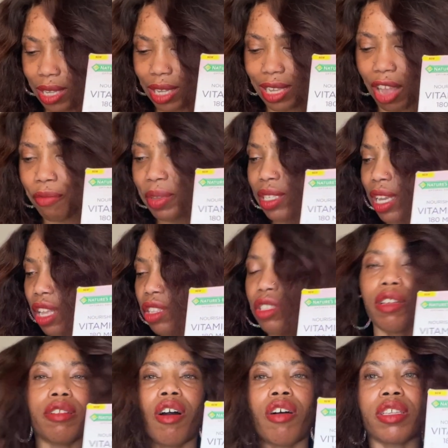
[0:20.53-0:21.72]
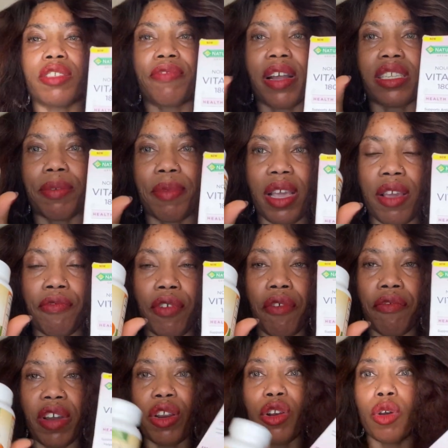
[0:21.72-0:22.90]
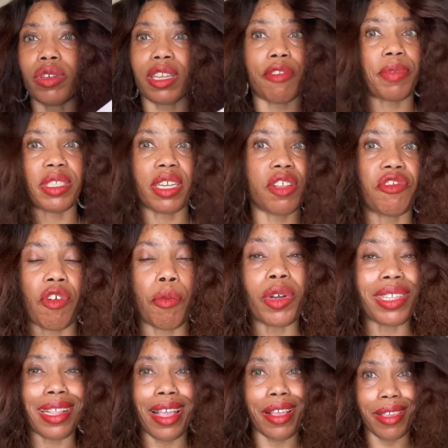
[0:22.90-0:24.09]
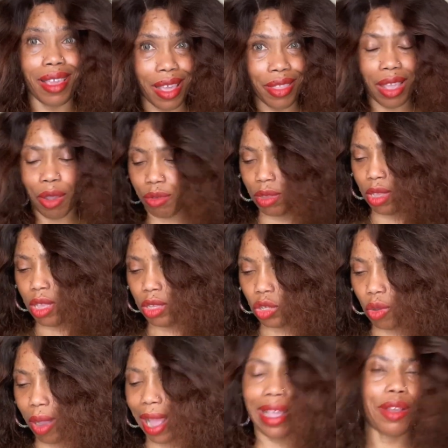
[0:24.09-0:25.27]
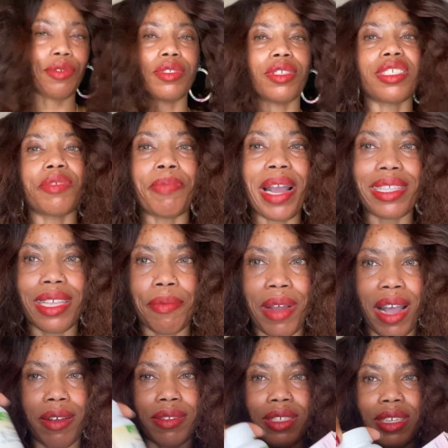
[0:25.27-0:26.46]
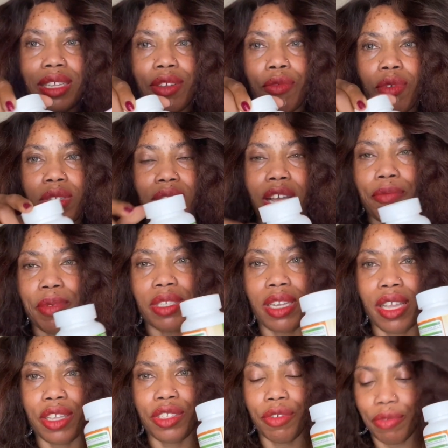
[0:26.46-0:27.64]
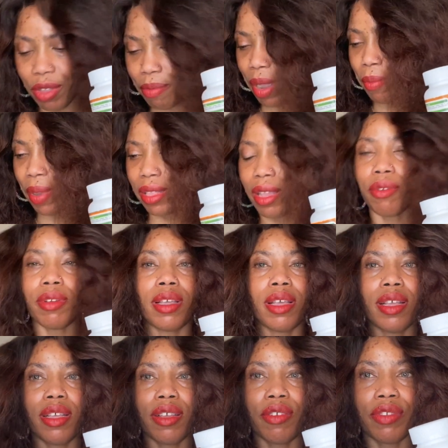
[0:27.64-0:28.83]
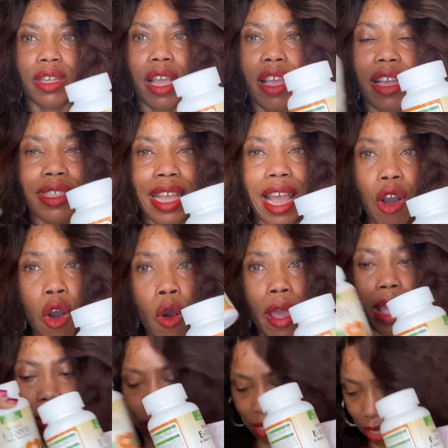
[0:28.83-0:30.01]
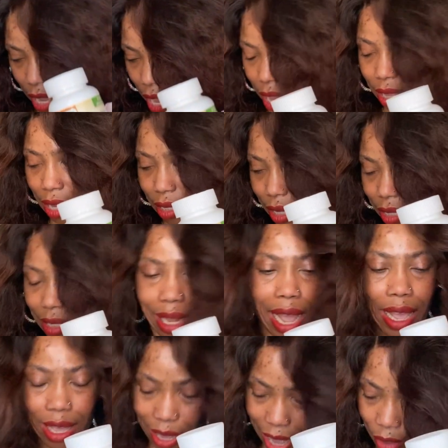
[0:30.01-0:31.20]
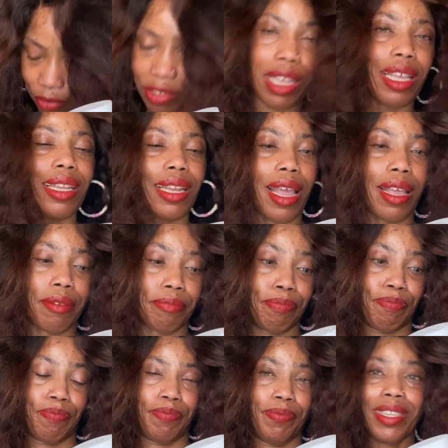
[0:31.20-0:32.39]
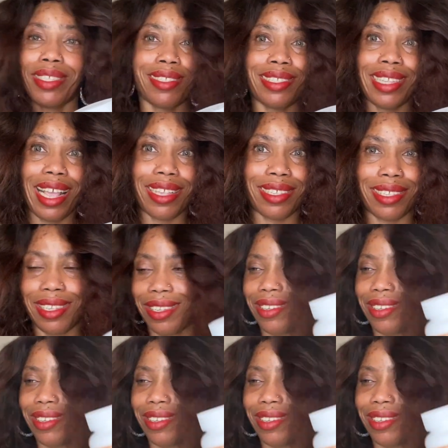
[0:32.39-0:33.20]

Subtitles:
that I've been taking all this vitamin E for a very long time. I've been taking for more than a year now. So I could not back them out. Those are the ones I've been taking. Sorry, don't mind my nail. You see, they are all empty. This is like, I've taken like 6